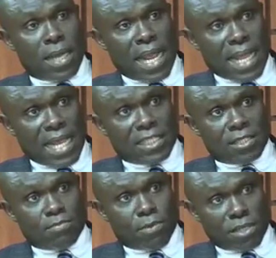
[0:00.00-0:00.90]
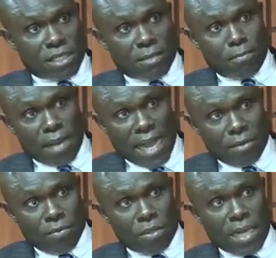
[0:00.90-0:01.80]
That gas processing
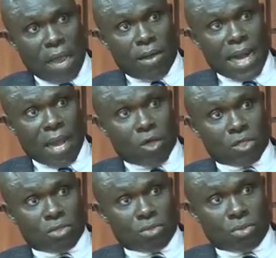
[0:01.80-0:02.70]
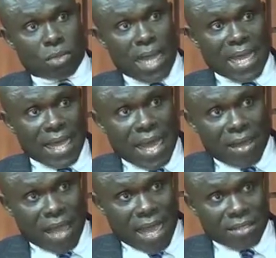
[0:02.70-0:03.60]
plant will now allow us to gather
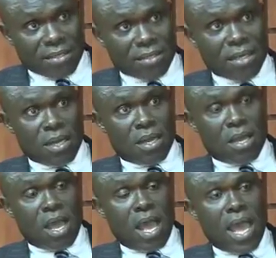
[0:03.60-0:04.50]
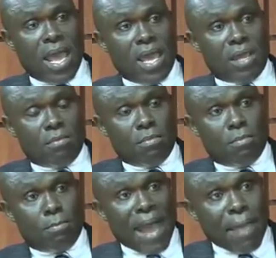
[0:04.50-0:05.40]
our gas and
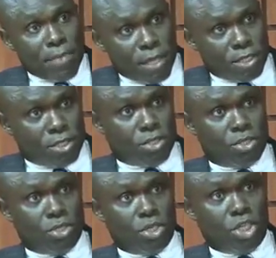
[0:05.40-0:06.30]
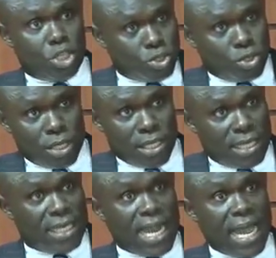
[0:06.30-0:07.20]
pipe it into the
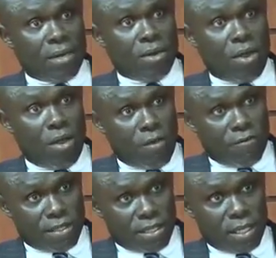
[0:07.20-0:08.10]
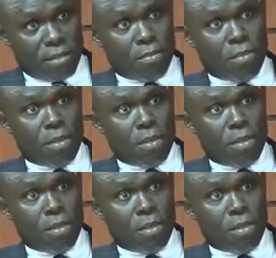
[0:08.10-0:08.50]
inland of the state.